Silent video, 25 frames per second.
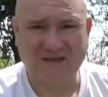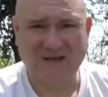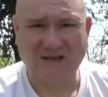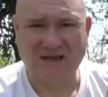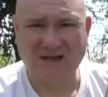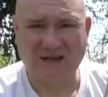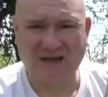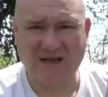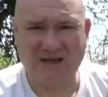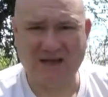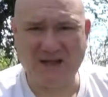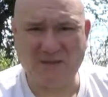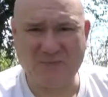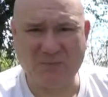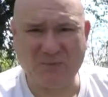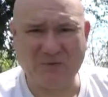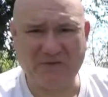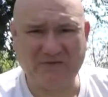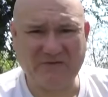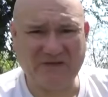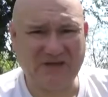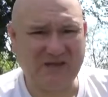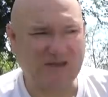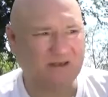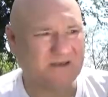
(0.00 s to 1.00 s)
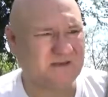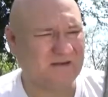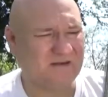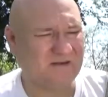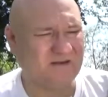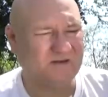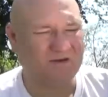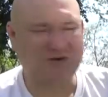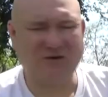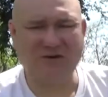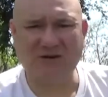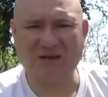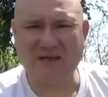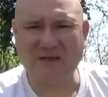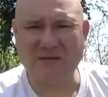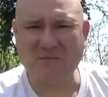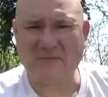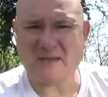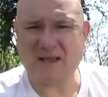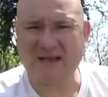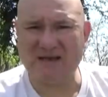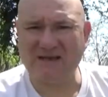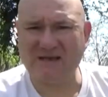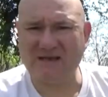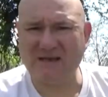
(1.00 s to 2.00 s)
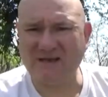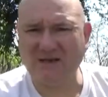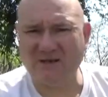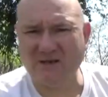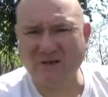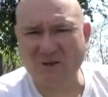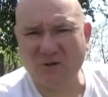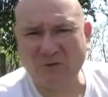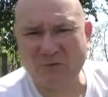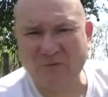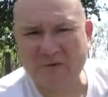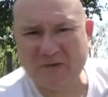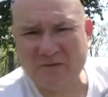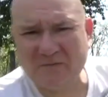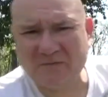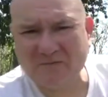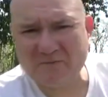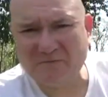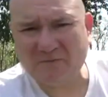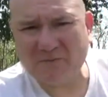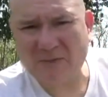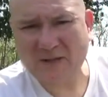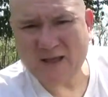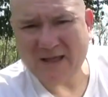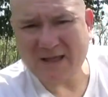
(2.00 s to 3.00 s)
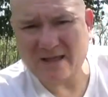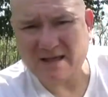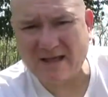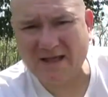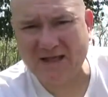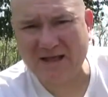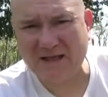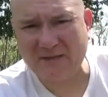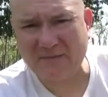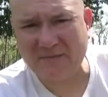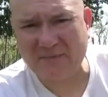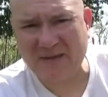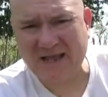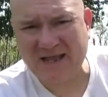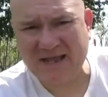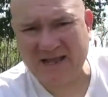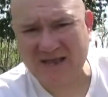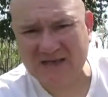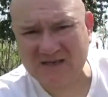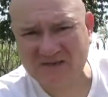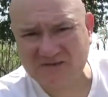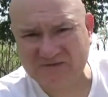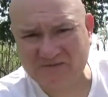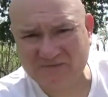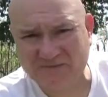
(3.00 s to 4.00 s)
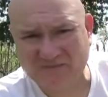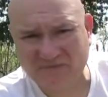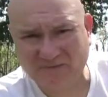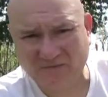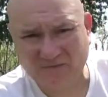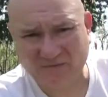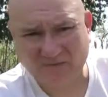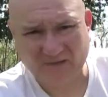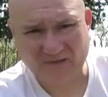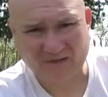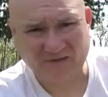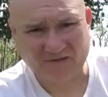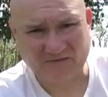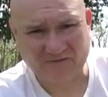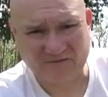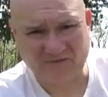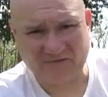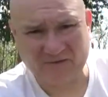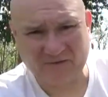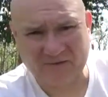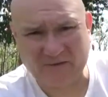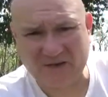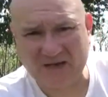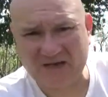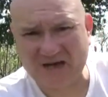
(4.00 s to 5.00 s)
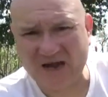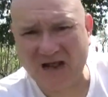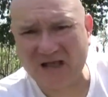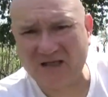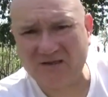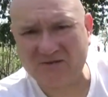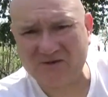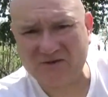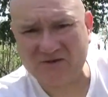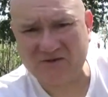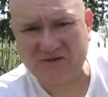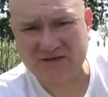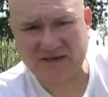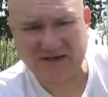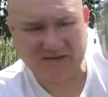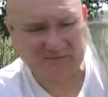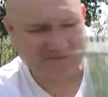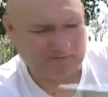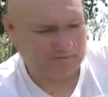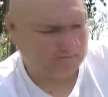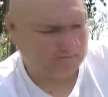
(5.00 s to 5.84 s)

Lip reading: a couple of these turkey basting aluminum pans from the Dollar Tree.